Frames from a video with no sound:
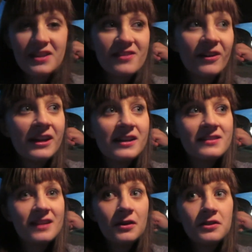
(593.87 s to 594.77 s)
It's funny
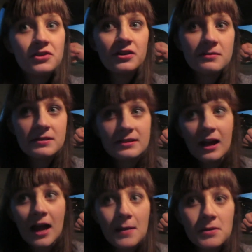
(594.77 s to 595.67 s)
because now it's Christmas
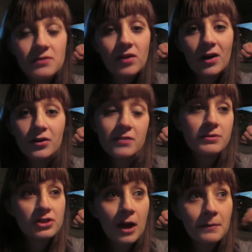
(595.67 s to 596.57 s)
time and you've got
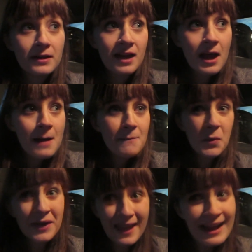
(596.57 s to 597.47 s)
Christmas shopping, but
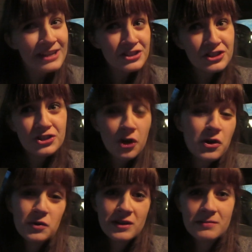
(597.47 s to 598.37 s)
we can't actually show
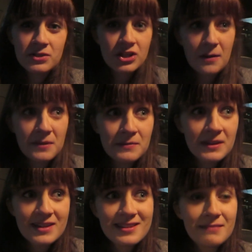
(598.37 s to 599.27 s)
you Christmas shopping
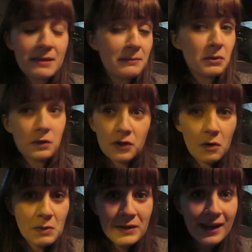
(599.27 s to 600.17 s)
because then people will know
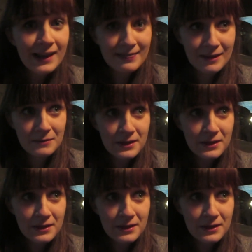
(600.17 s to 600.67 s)
what we're getting them.